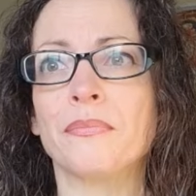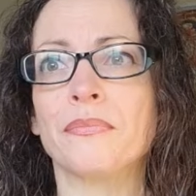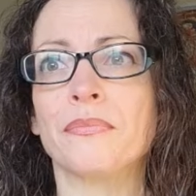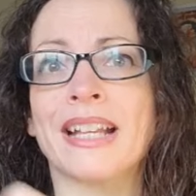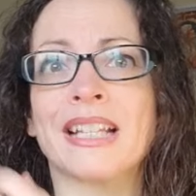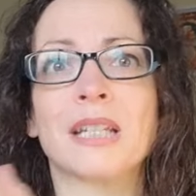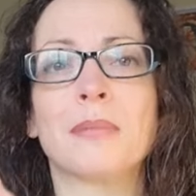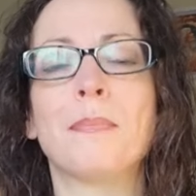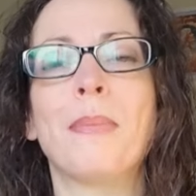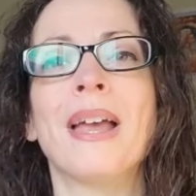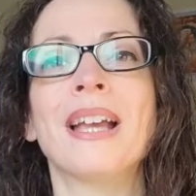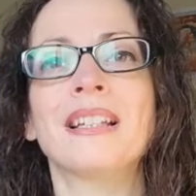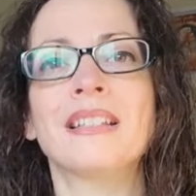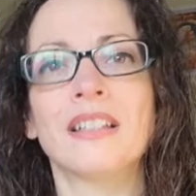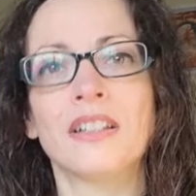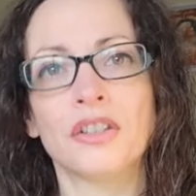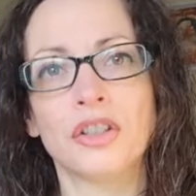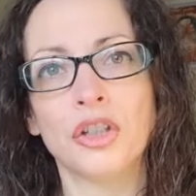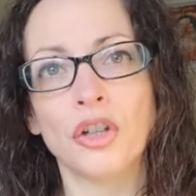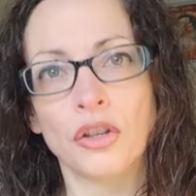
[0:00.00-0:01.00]
expect
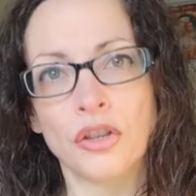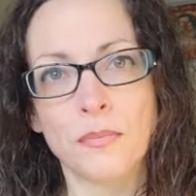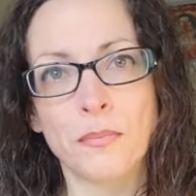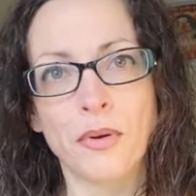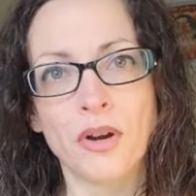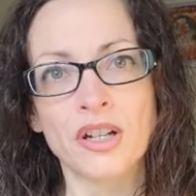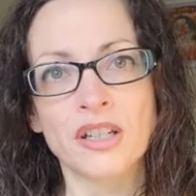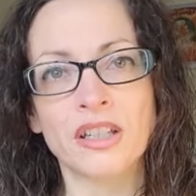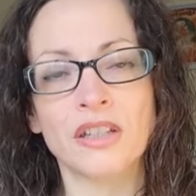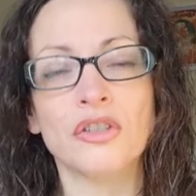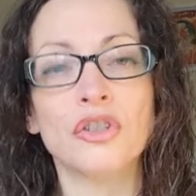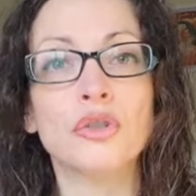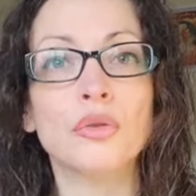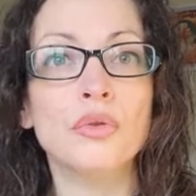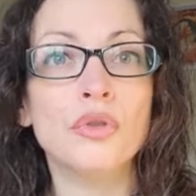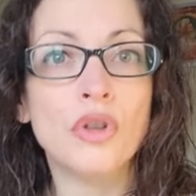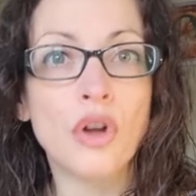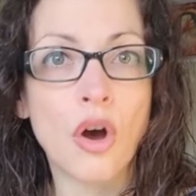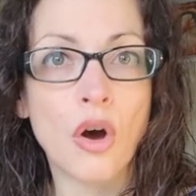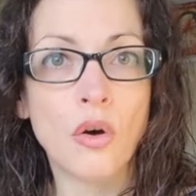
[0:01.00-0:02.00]
the other person to
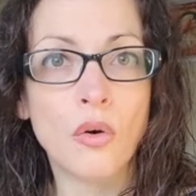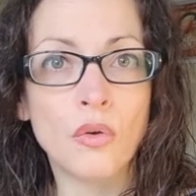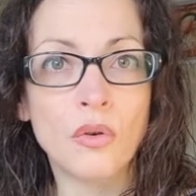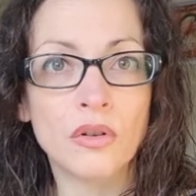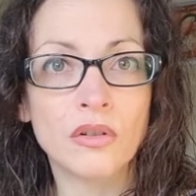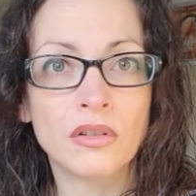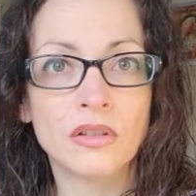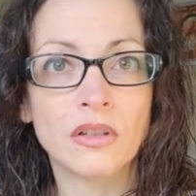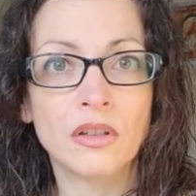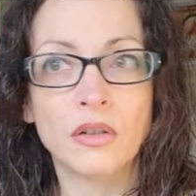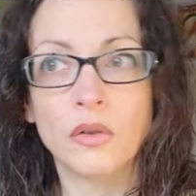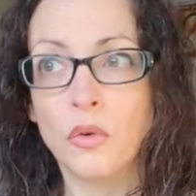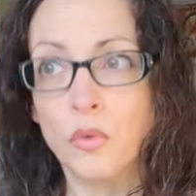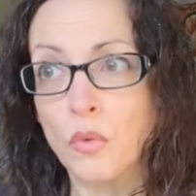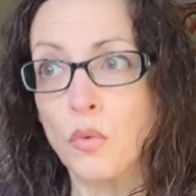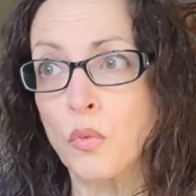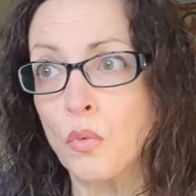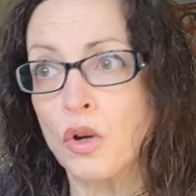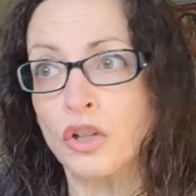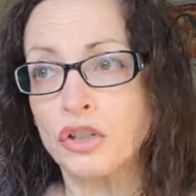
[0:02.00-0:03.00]
know
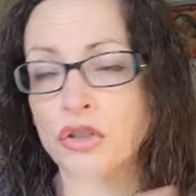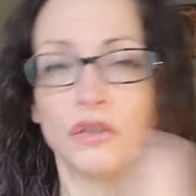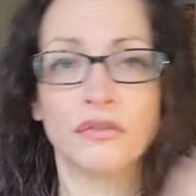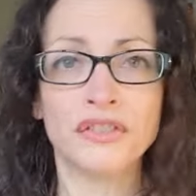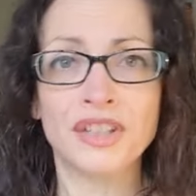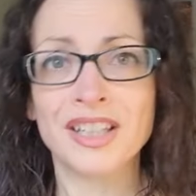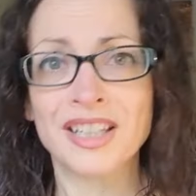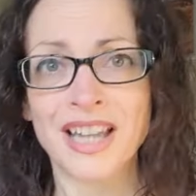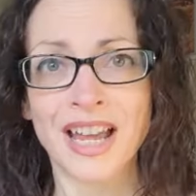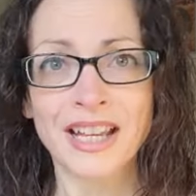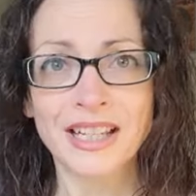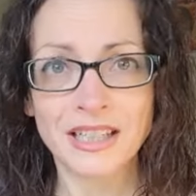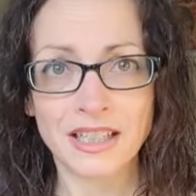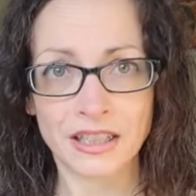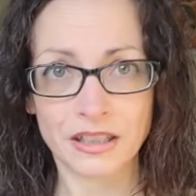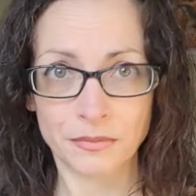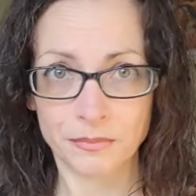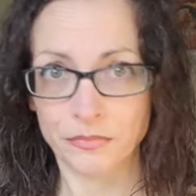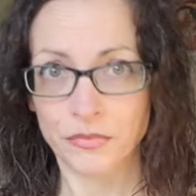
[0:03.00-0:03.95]
what you've decided,